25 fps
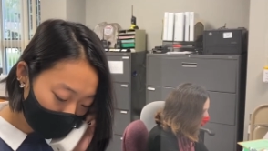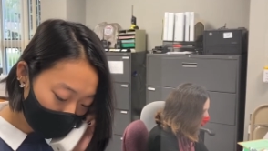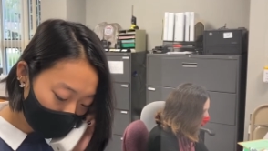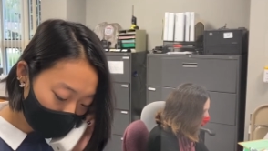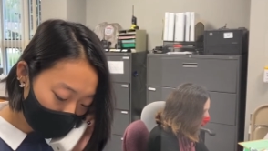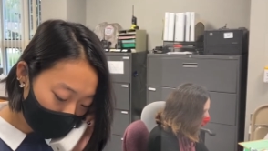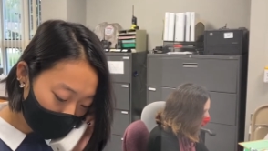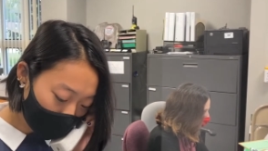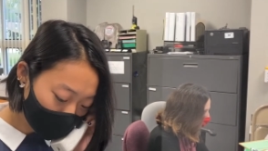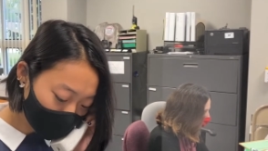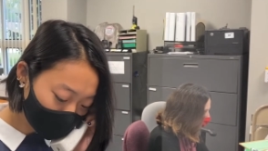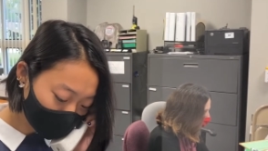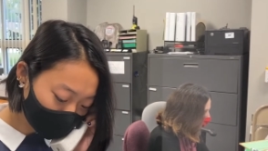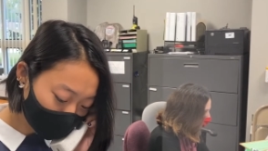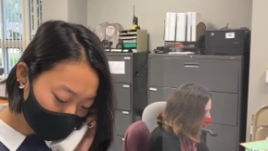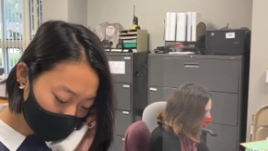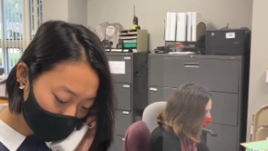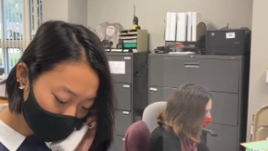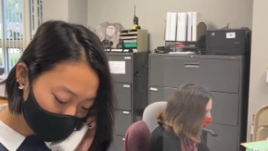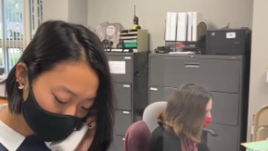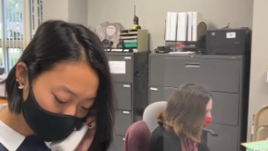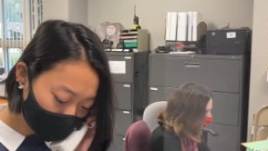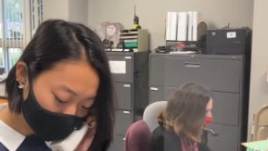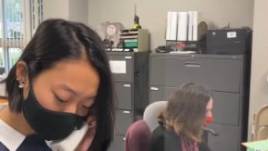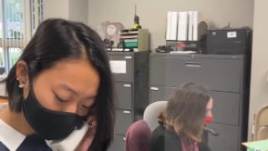As a
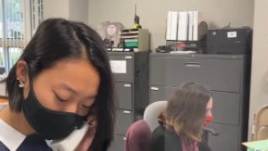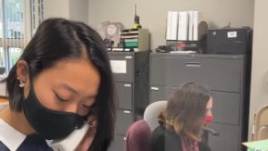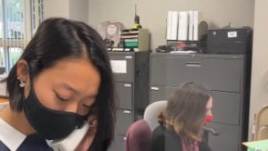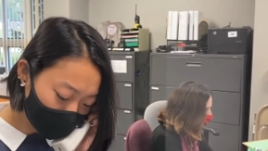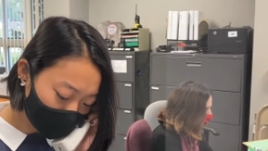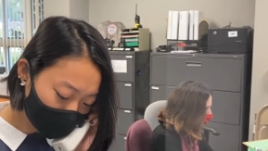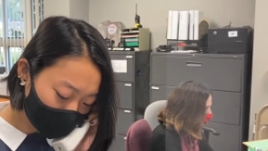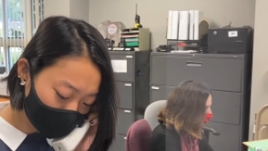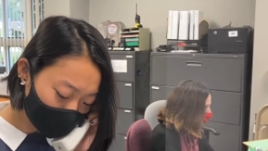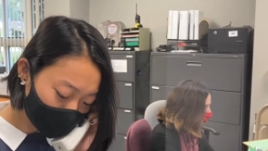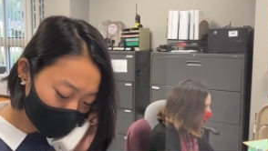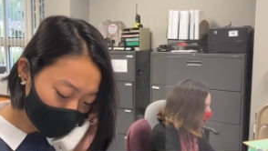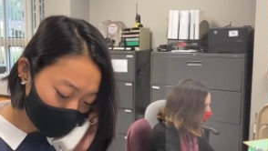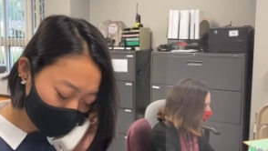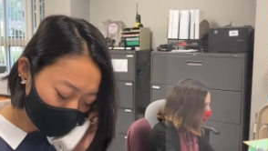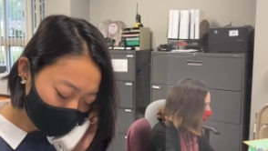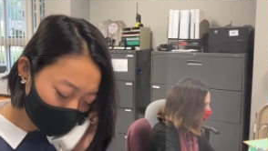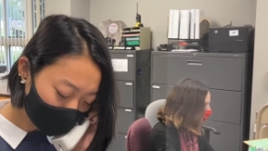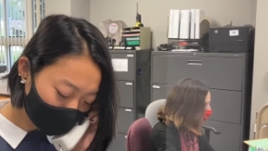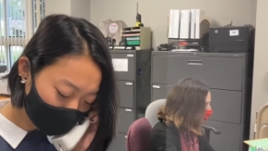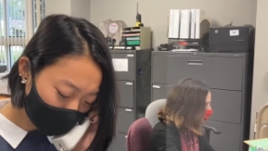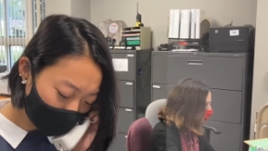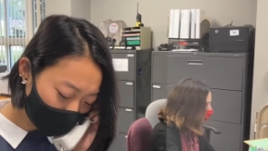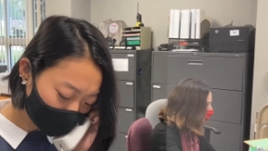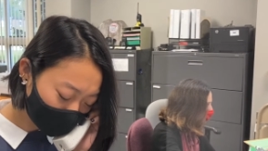reminder, please continue to
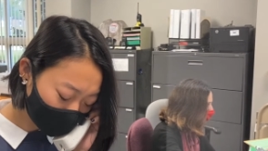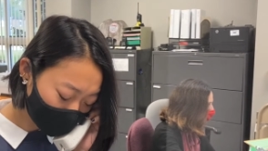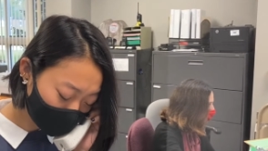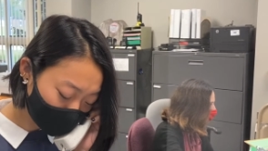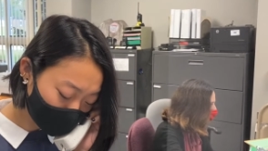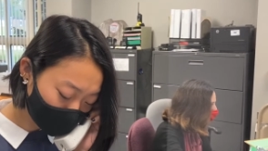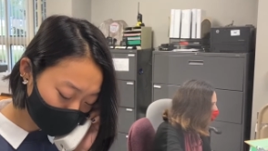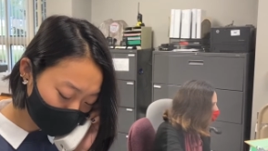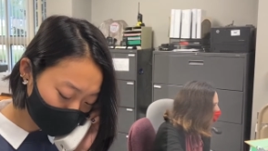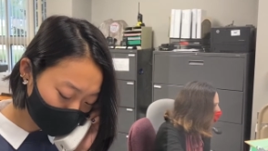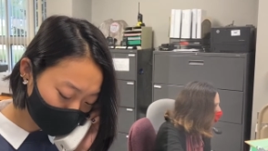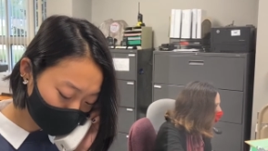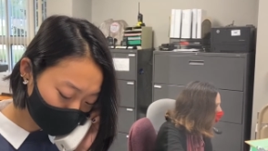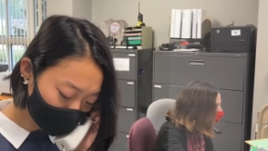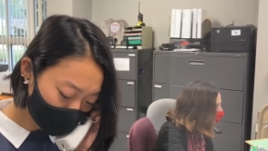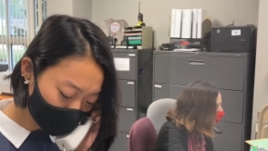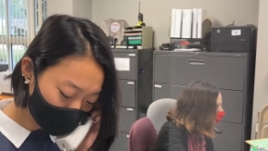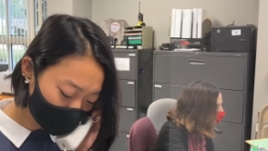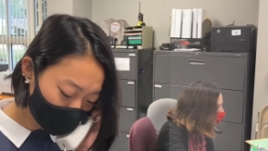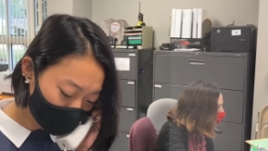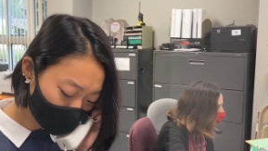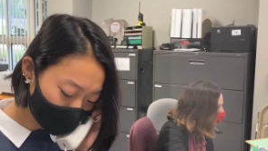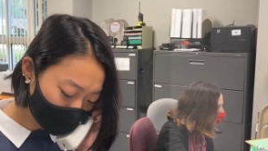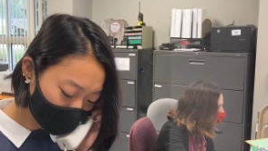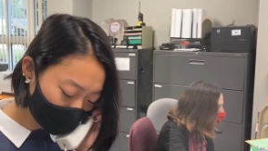practice social
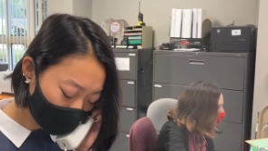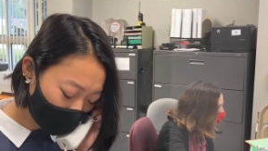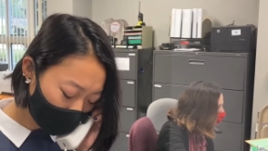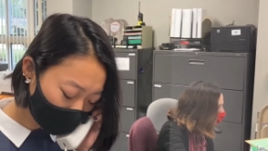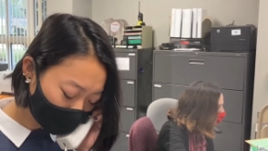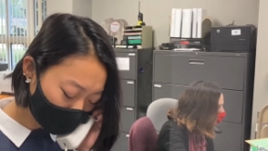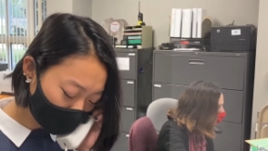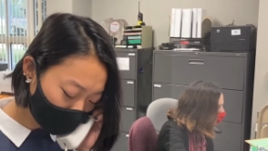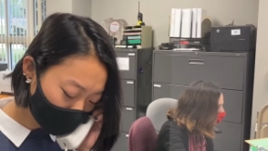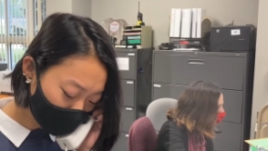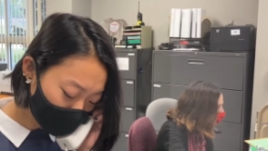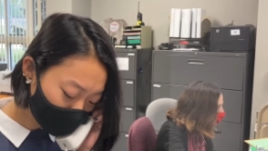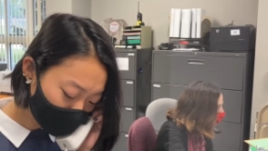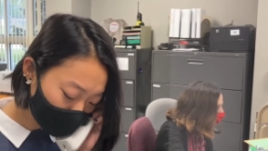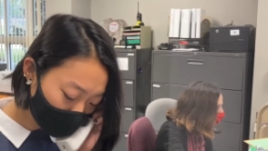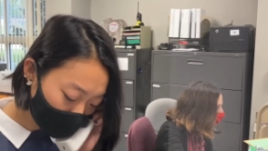distancing guidelines,